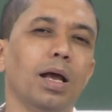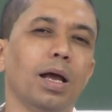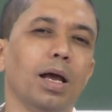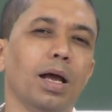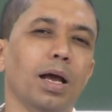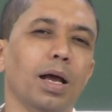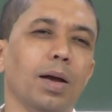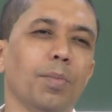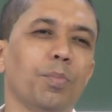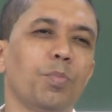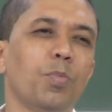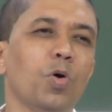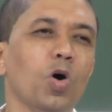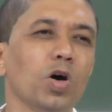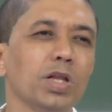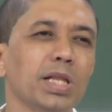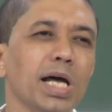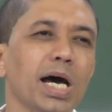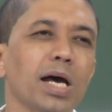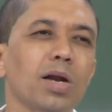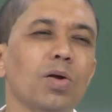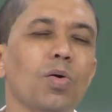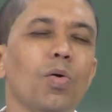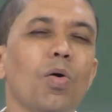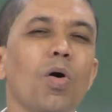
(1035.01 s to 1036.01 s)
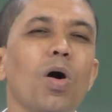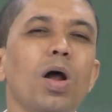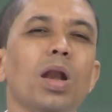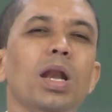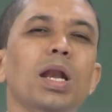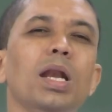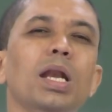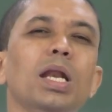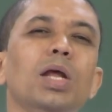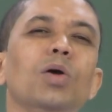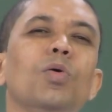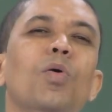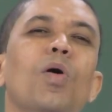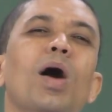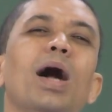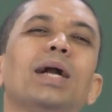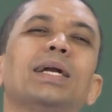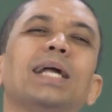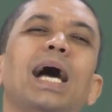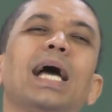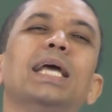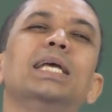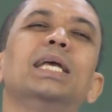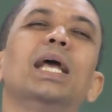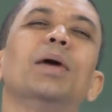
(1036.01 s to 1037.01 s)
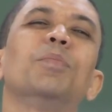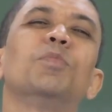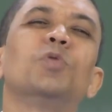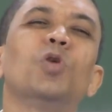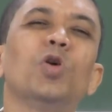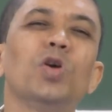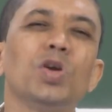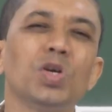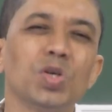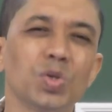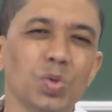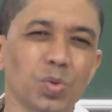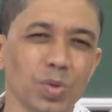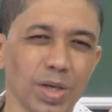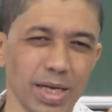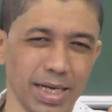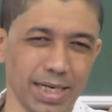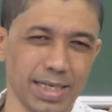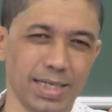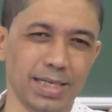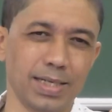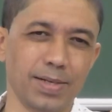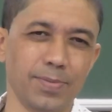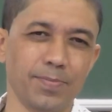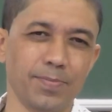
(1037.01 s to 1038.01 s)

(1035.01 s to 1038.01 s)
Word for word: uh, bother only what I am going to get